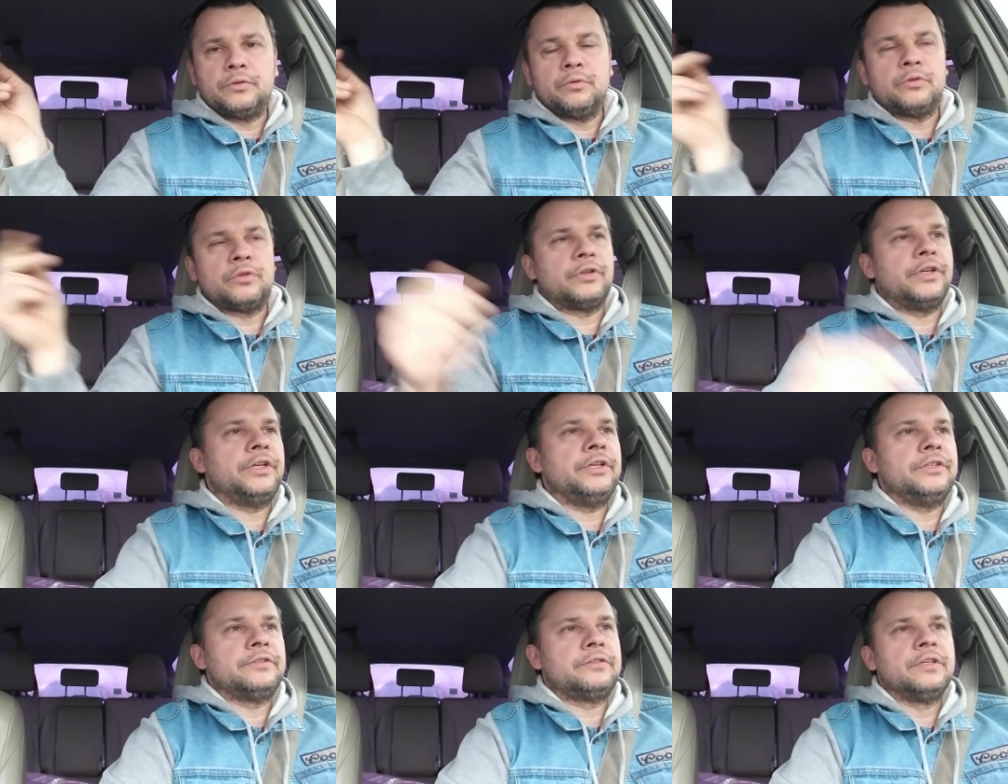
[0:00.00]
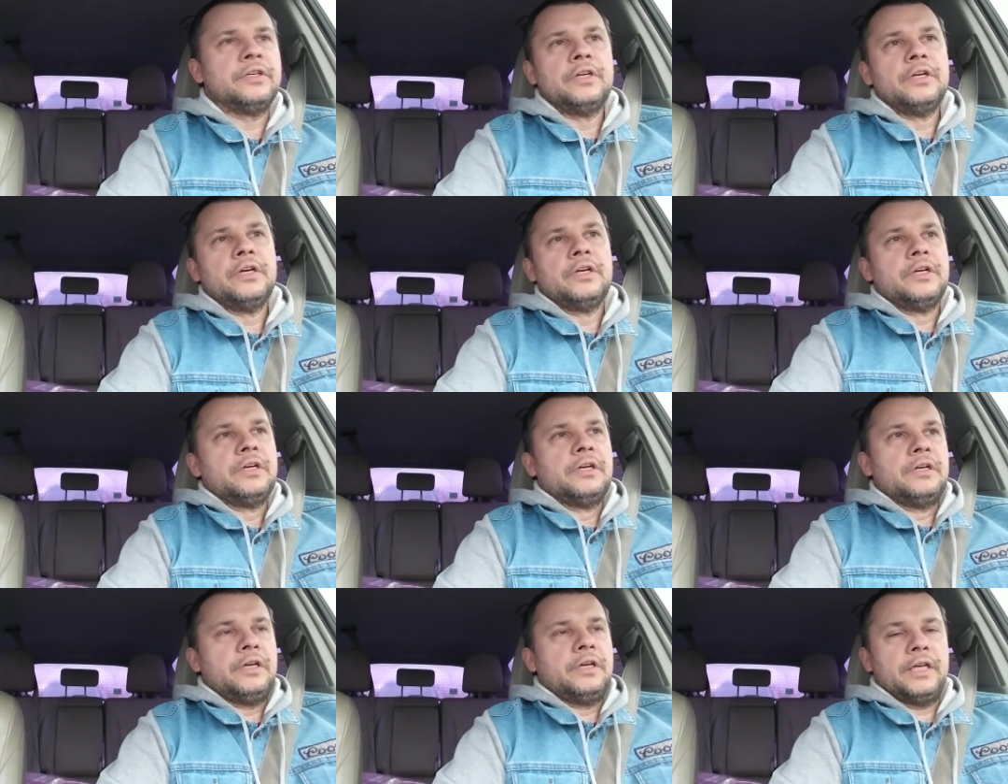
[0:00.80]
two trees.
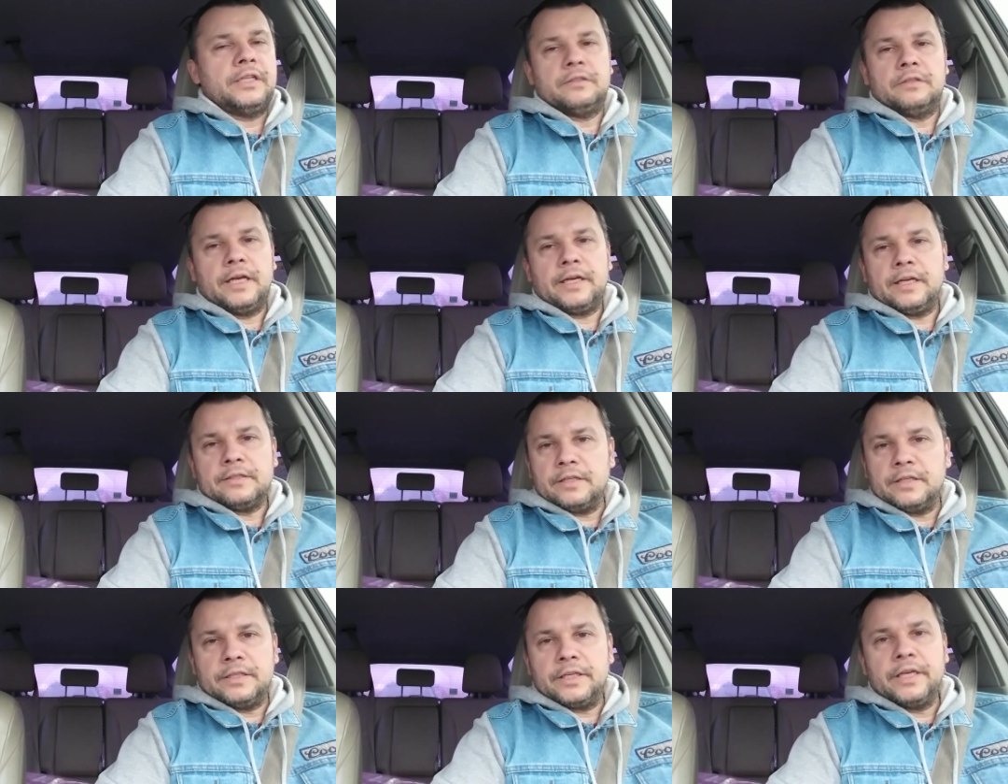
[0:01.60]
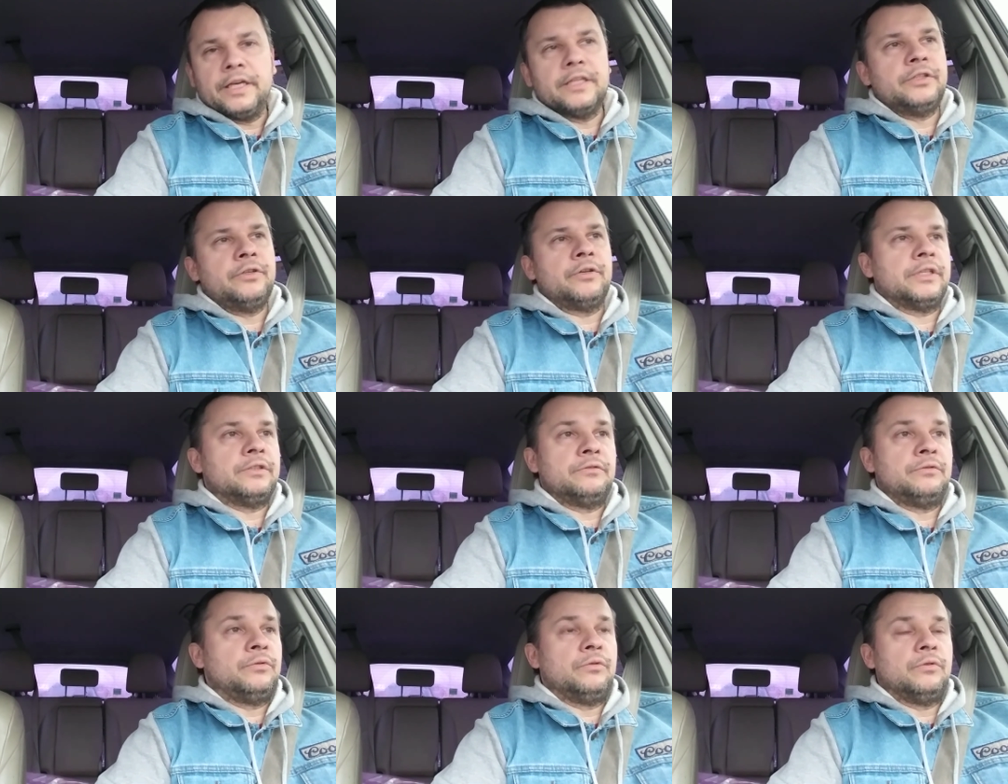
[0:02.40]
And like I said again, you
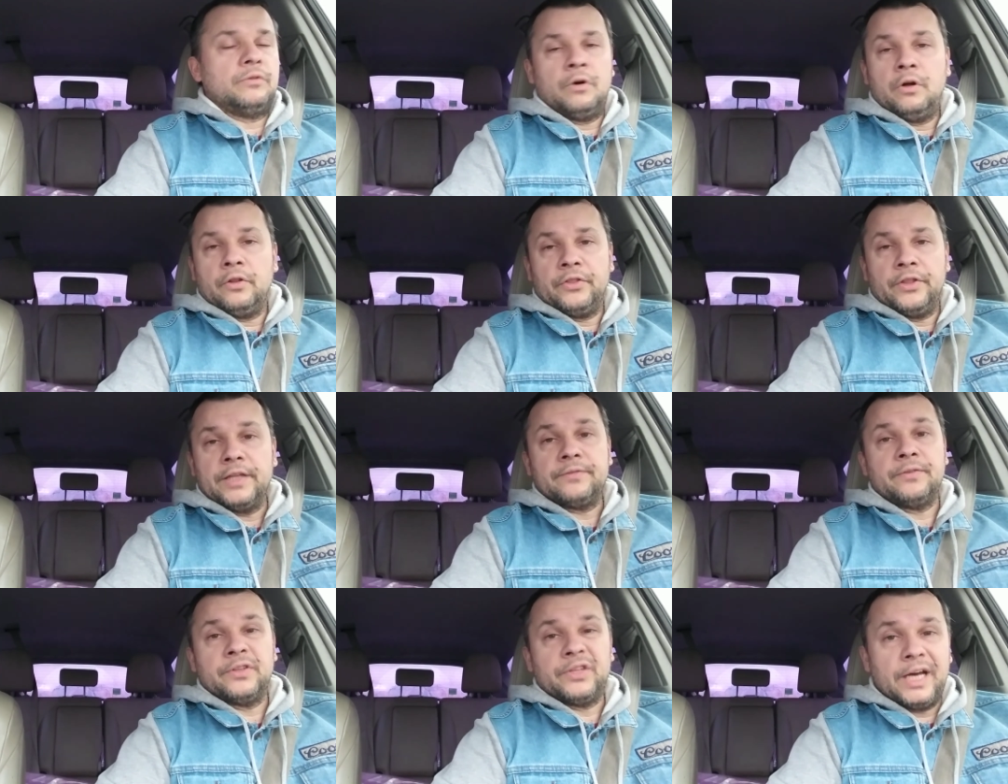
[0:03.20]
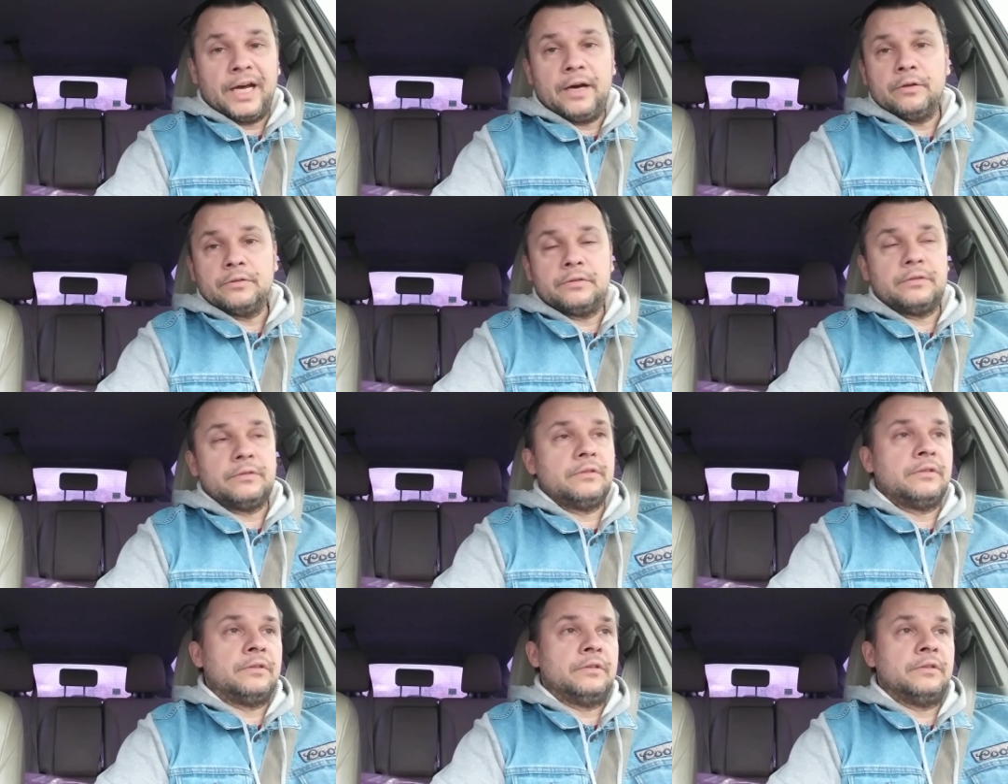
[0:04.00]
can do all that without,
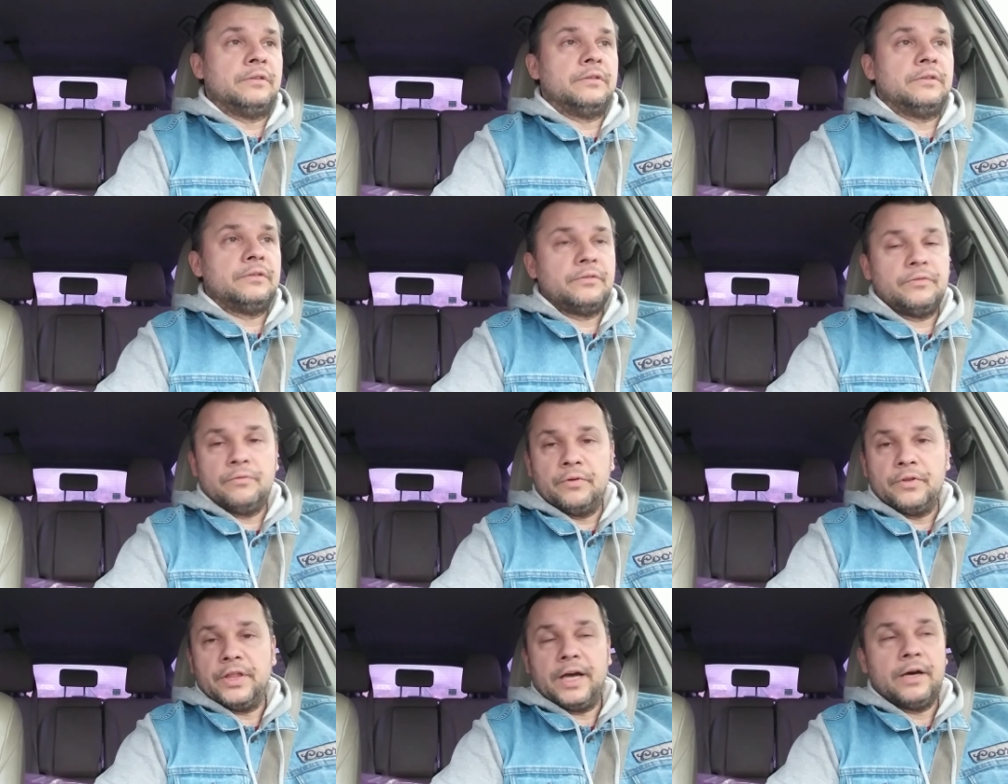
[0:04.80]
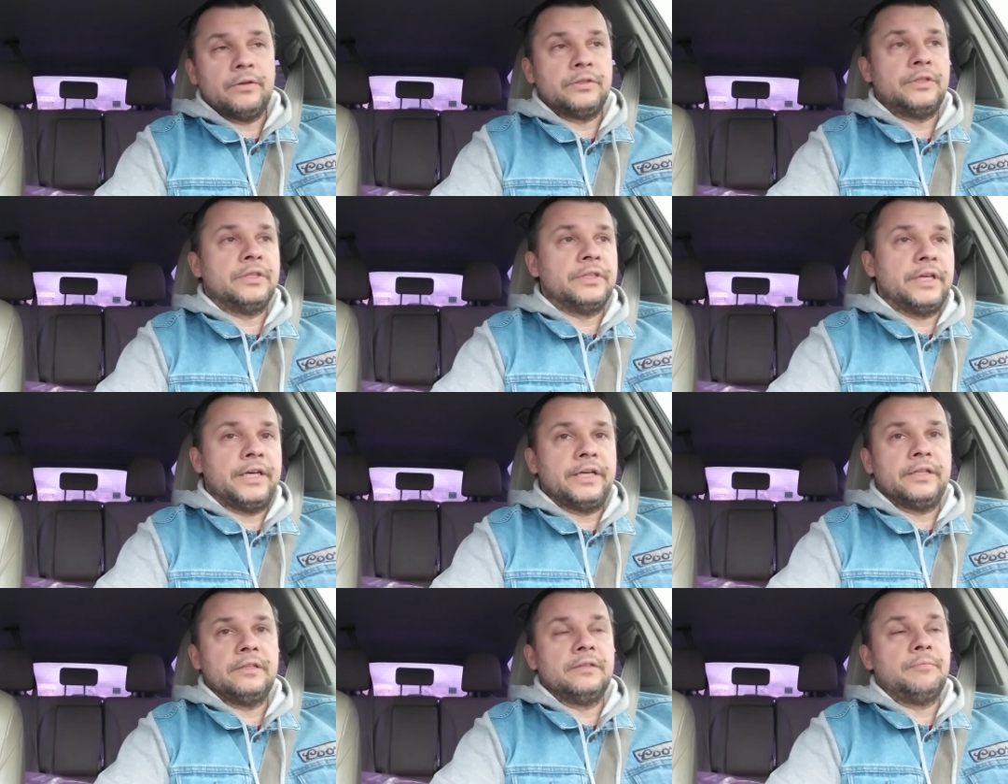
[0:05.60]
uh, without the
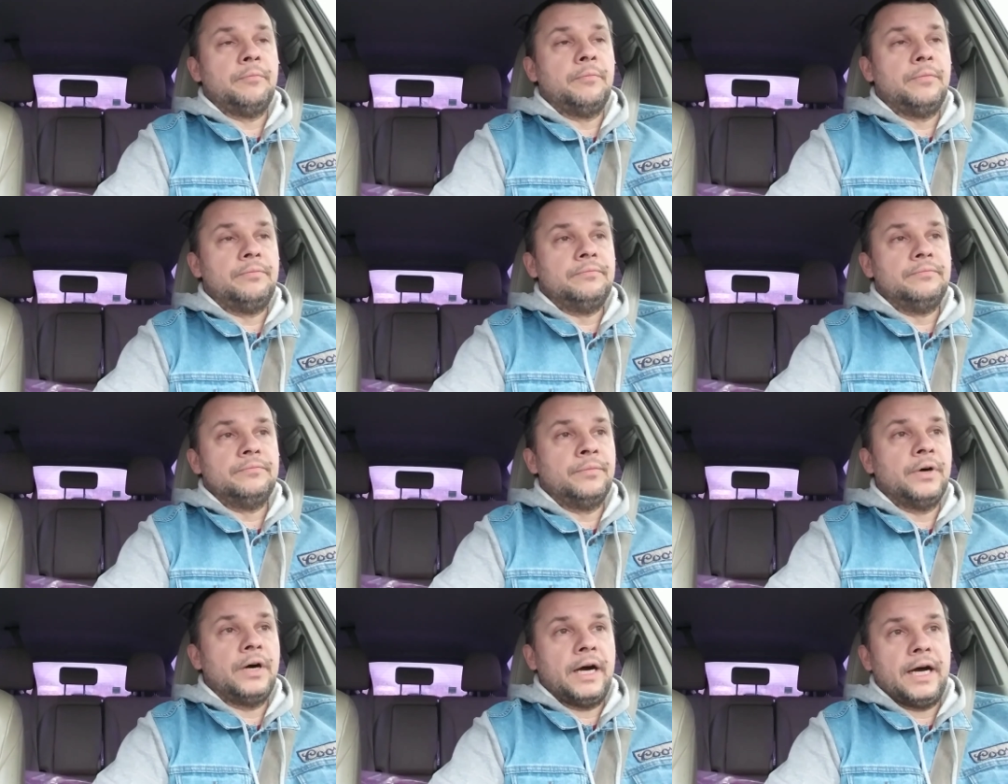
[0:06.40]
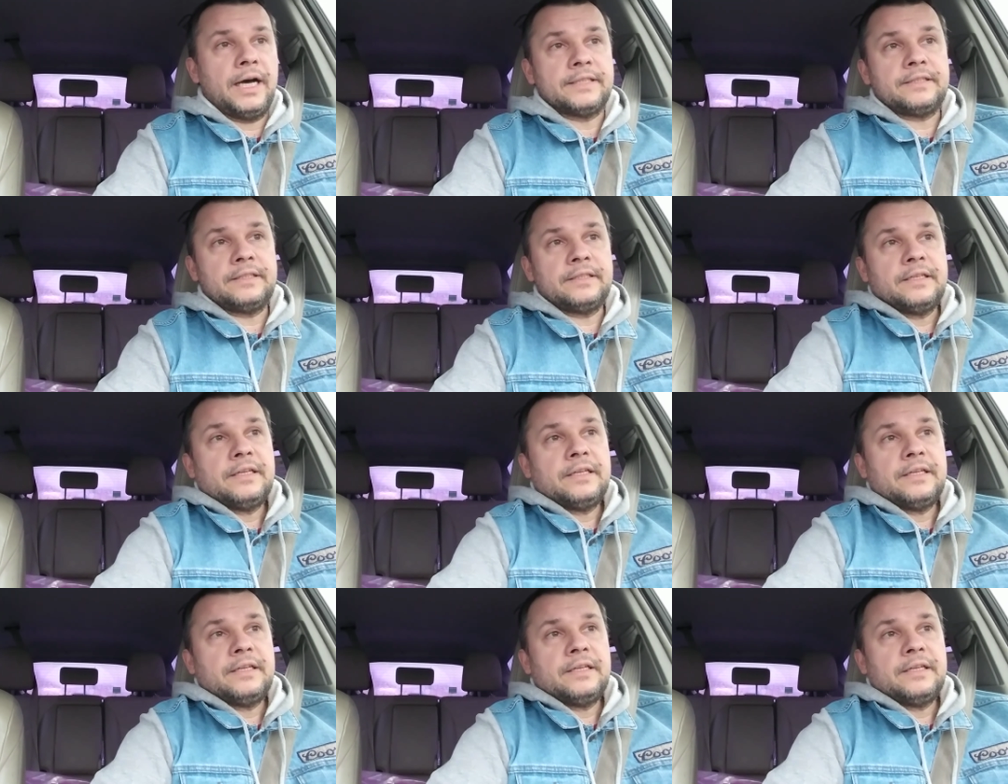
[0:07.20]
nail, but